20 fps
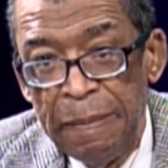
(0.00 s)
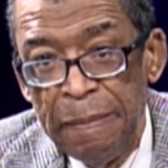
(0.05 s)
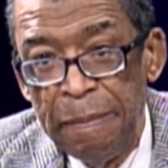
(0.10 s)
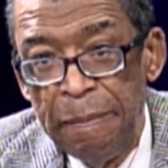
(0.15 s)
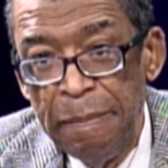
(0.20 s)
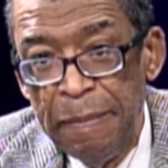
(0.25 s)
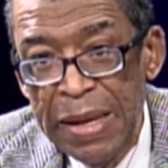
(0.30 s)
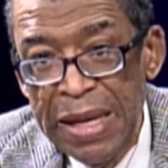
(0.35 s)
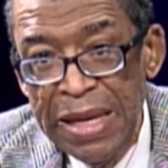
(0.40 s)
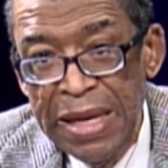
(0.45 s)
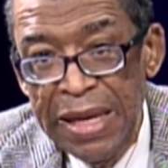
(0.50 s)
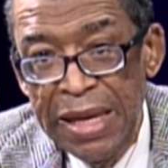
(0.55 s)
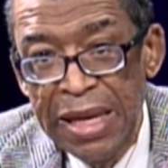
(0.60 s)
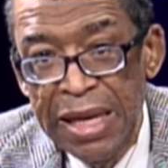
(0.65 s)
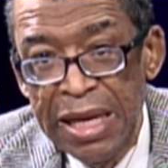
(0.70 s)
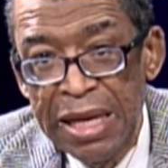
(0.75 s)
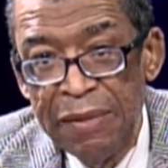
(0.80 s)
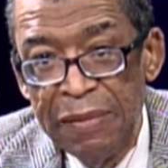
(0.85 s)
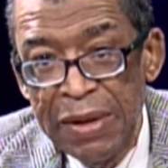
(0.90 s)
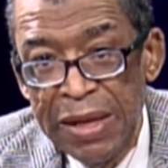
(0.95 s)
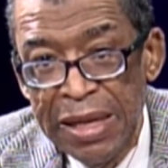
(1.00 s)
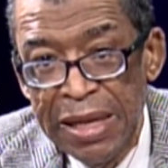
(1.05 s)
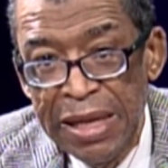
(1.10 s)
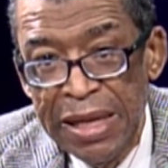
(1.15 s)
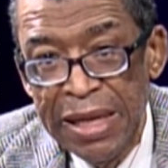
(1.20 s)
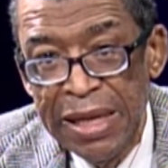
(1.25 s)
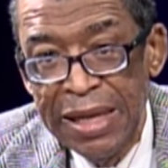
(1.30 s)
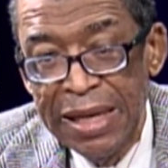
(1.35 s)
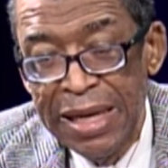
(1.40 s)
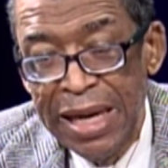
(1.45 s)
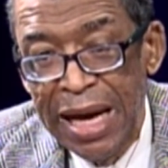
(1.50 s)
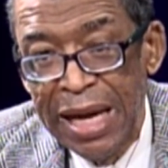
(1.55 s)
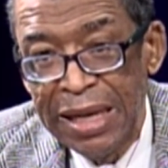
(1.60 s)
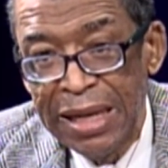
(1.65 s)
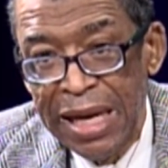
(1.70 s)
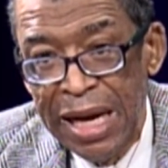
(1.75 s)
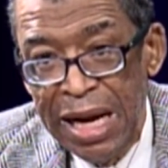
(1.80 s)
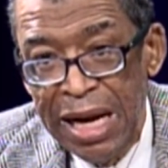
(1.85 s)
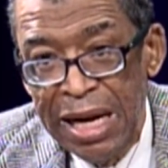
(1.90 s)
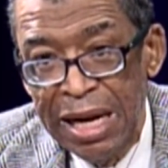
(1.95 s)

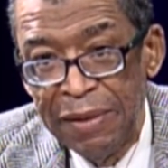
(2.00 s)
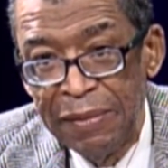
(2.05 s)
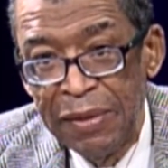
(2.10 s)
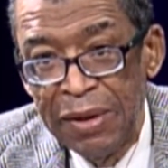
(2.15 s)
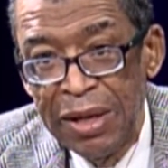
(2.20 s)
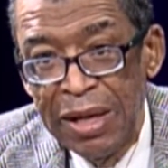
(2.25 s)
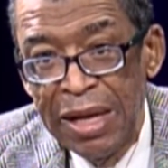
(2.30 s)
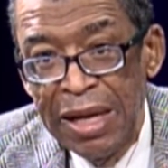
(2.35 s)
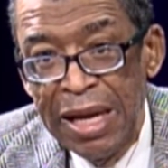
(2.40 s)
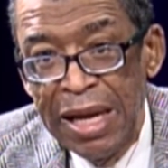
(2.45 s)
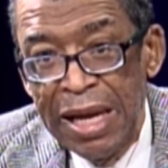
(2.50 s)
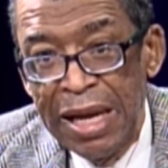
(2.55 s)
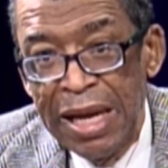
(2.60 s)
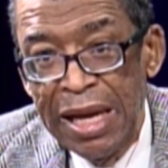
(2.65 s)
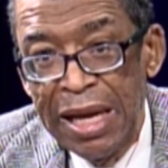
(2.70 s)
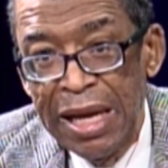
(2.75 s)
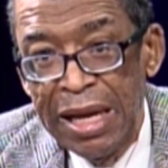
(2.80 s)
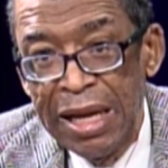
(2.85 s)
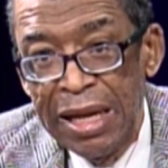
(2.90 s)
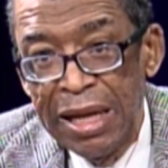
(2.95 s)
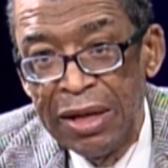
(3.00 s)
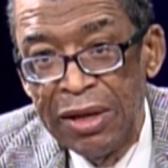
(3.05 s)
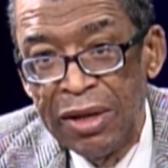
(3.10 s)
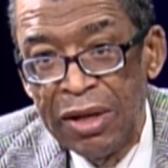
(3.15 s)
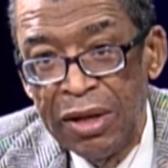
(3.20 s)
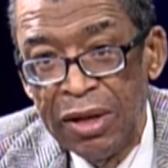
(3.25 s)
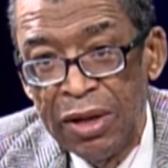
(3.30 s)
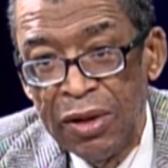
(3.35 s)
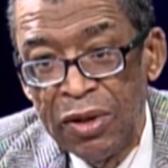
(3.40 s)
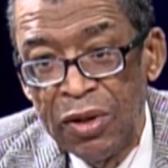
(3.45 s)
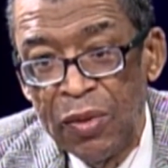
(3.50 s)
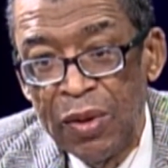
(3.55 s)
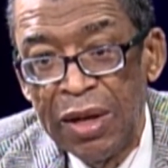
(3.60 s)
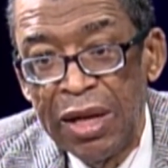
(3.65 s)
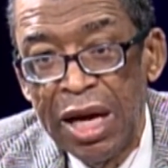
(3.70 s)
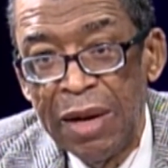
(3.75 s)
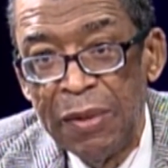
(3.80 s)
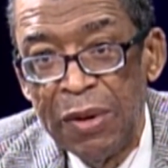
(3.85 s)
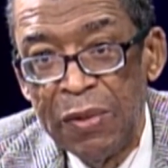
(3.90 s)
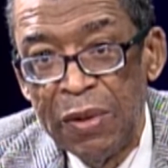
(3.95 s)
me.com. And you can
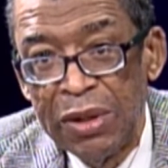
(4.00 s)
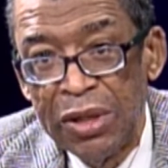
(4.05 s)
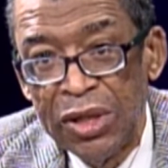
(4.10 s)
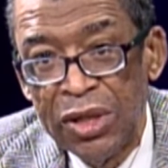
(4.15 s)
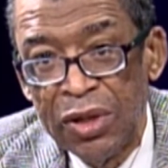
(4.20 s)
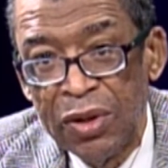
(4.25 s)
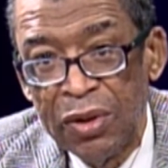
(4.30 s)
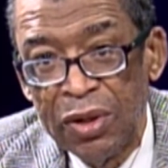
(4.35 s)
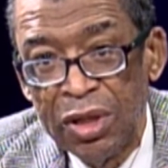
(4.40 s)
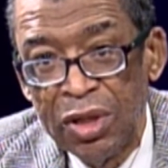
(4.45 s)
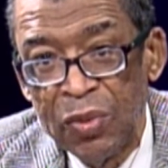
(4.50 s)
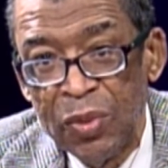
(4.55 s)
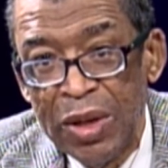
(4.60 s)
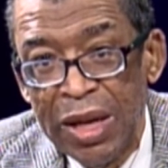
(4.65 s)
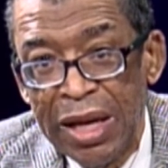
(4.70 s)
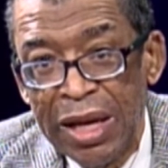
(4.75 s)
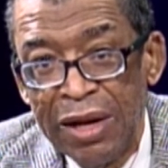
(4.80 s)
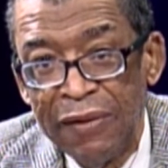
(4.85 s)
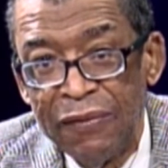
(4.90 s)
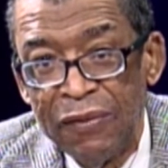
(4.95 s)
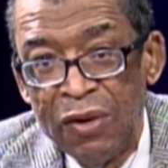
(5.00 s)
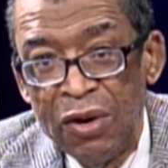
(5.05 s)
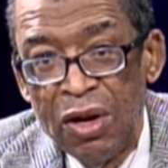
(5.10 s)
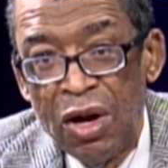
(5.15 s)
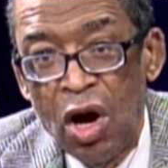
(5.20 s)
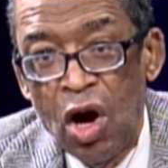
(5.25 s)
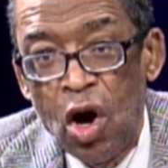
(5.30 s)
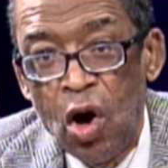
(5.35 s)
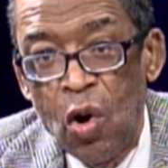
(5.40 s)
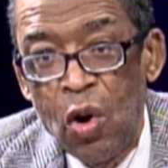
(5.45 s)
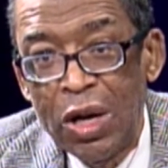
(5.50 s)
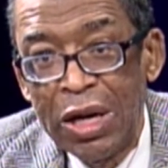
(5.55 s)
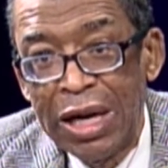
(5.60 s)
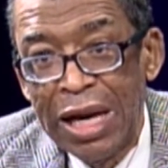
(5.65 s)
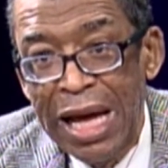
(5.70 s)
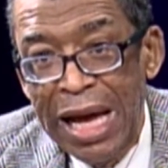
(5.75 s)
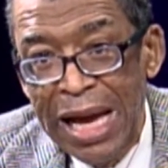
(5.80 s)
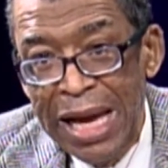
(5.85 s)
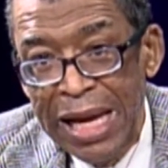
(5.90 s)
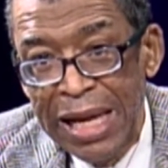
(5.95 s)
come and register because we have
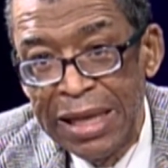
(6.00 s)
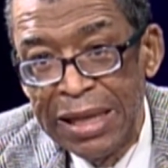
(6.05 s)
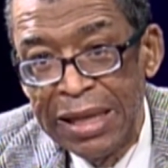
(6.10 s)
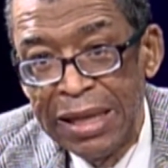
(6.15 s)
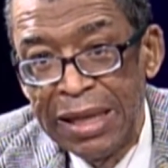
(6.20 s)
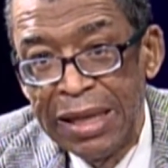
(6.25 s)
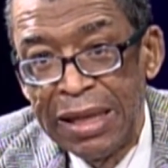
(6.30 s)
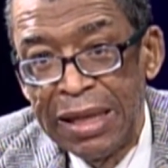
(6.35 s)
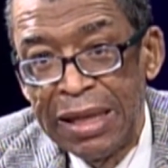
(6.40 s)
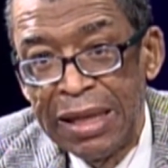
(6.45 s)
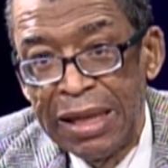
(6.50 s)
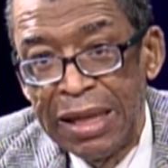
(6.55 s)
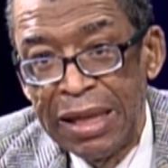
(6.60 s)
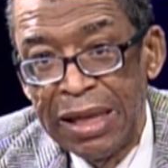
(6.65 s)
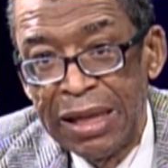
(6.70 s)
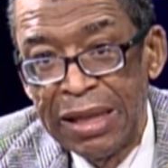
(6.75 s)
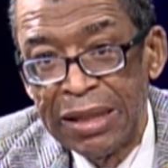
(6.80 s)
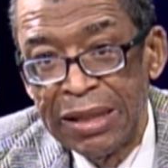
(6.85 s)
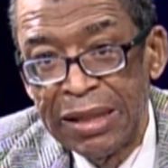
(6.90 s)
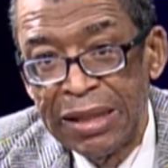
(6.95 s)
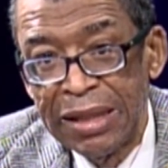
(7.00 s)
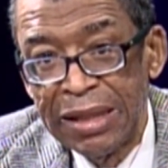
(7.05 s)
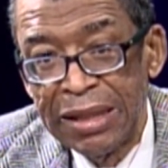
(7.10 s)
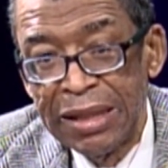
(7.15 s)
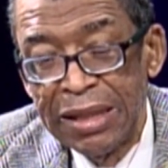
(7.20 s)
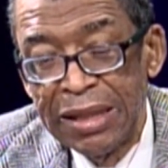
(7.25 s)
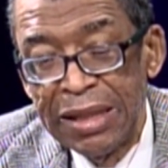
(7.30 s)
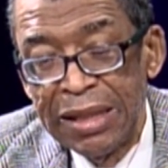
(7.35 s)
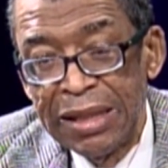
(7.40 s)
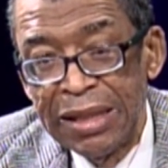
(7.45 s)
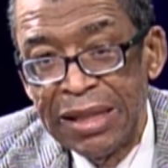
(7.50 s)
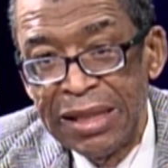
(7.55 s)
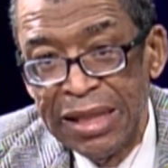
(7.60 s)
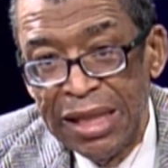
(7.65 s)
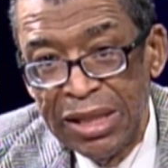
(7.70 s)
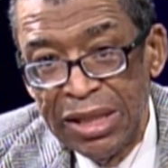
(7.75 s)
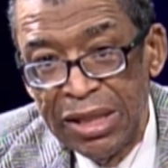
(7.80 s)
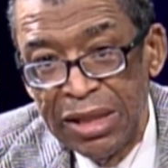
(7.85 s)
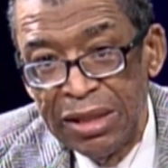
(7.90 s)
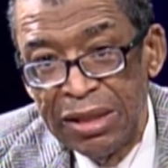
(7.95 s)
online
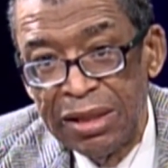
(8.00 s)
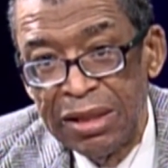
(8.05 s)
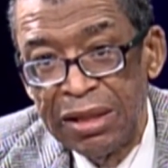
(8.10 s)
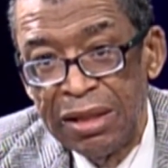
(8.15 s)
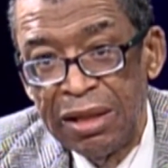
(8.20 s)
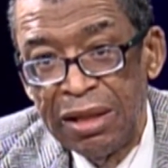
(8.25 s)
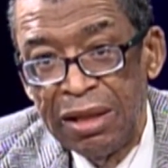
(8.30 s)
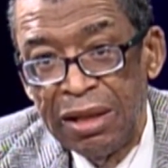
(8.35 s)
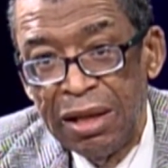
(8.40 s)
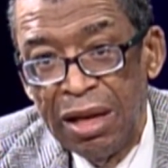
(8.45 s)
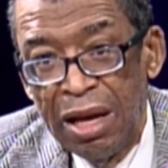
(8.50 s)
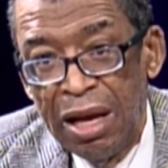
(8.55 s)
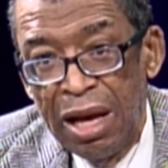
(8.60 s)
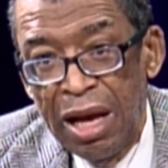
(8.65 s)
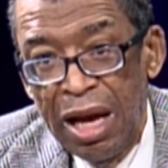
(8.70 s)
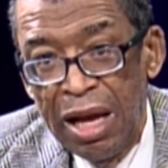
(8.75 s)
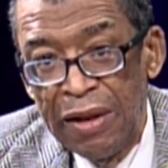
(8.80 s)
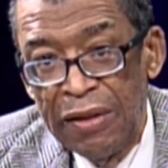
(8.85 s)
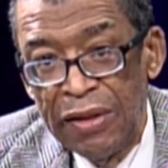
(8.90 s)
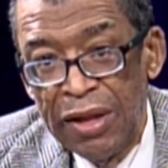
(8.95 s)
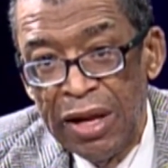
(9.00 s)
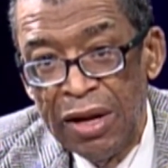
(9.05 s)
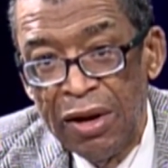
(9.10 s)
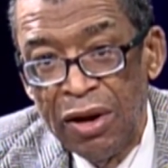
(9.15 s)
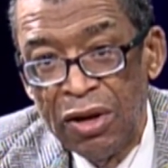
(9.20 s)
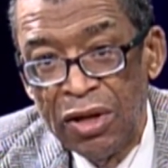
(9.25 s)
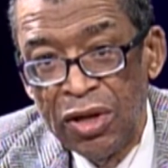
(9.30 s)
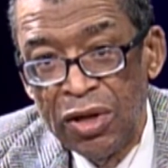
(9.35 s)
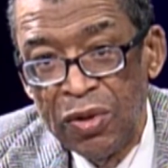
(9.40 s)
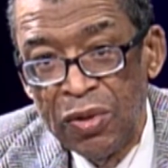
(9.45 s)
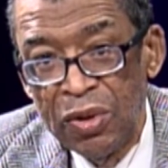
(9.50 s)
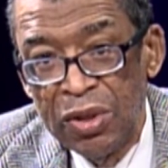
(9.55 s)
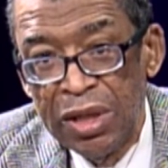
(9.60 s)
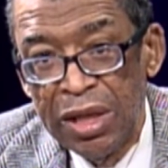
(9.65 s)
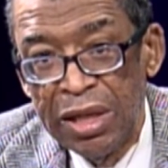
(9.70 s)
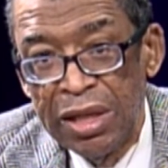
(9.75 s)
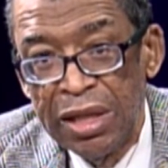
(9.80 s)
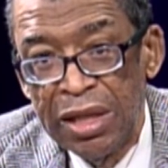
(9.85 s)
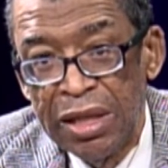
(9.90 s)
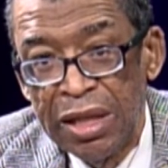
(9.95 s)
sessions. And they are
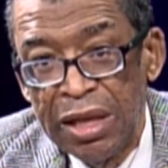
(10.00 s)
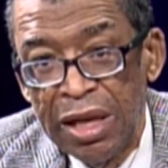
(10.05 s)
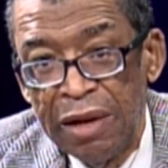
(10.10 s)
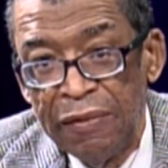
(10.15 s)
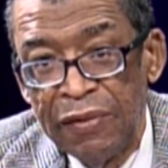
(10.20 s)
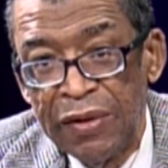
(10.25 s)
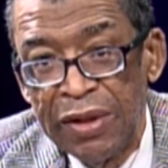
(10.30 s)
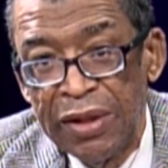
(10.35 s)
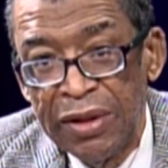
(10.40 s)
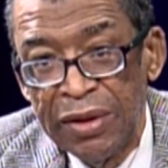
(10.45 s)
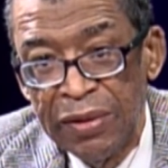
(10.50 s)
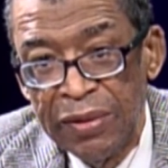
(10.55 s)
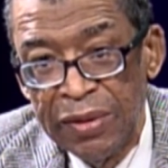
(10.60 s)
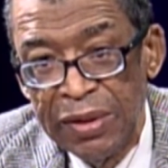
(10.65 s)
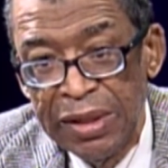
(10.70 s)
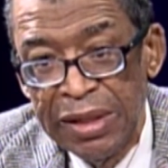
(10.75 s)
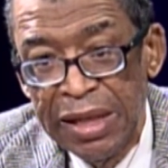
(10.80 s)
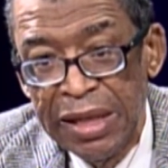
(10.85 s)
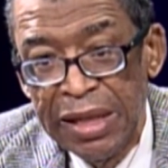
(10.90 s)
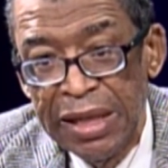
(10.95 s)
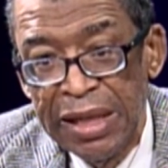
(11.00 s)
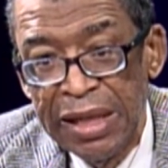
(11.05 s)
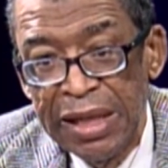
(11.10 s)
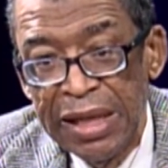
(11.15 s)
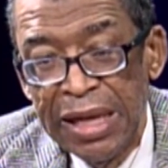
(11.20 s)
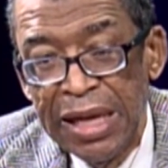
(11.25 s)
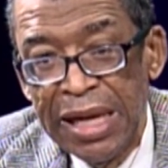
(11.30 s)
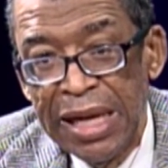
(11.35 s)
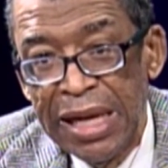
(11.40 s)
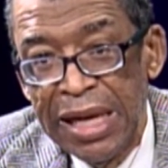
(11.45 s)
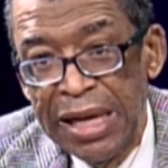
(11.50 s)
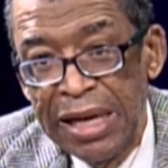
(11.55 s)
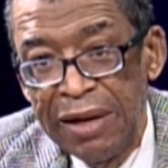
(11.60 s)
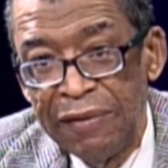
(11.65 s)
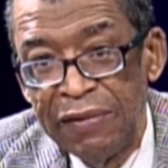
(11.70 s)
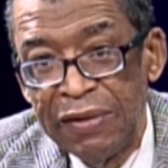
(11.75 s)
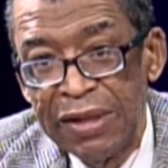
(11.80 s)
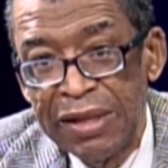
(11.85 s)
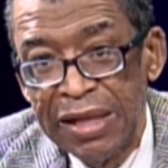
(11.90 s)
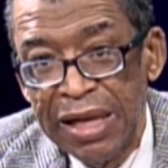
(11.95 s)
usually every Thursday and
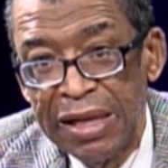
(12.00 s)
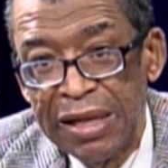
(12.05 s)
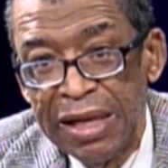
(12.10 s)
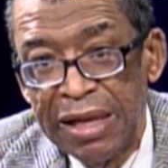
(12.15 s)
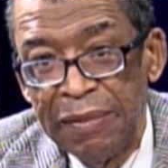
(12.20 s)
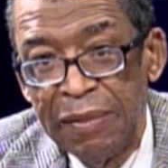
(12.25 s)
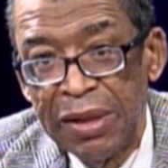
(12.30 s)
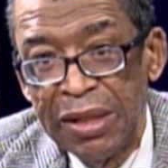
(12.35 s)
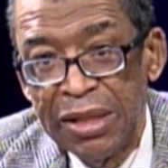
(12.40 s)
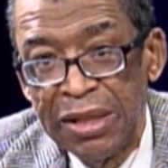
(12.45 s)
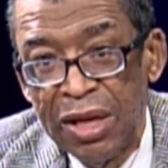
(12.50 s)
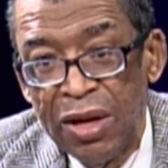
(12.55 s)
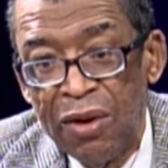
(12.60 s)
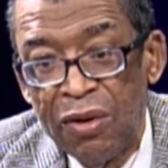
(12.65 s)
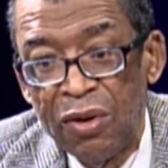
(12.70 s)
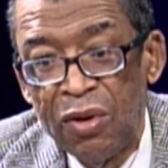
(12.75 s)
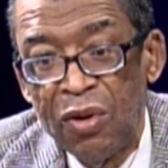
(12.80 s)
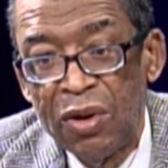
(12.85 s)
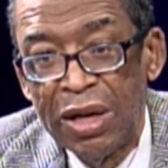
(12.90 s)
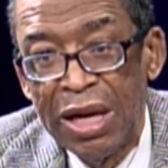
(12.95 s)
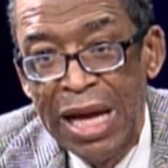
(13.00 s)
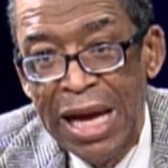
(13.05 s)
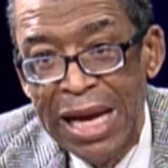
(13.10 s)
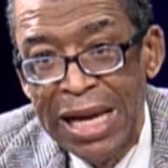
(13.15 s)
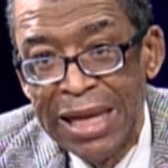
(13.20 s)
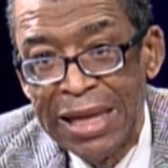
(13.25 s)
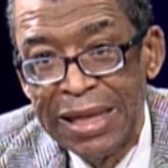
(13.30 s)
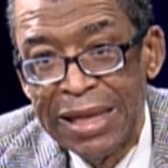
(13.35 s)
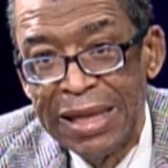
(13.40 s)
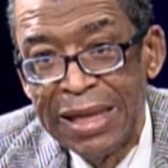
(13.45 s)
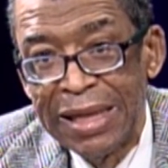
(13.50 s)
every Sunday, but it's all online